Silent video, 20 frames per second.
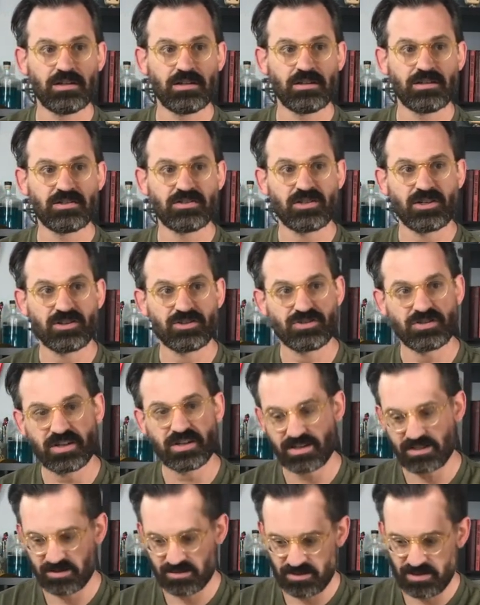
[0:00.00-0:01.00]
Star
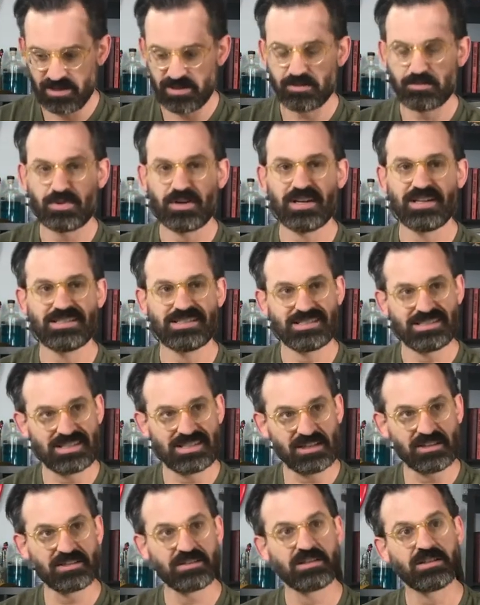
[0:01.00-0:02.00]
Trek, the Enterprise
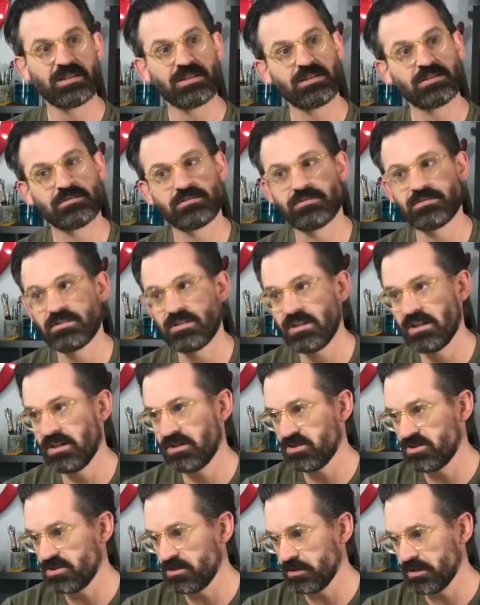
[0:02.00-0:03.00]
Delta
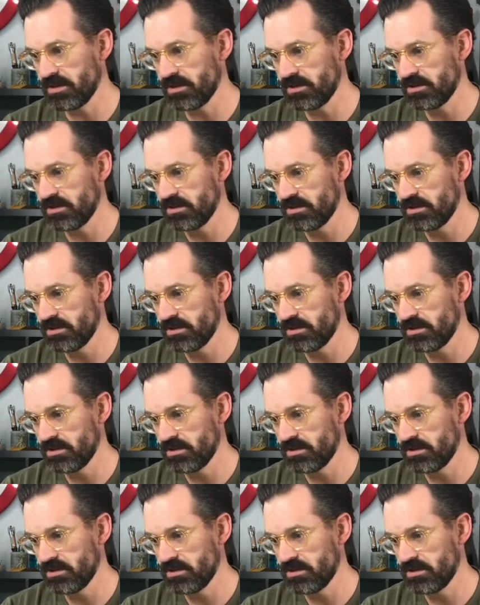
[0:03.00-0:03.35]
into it.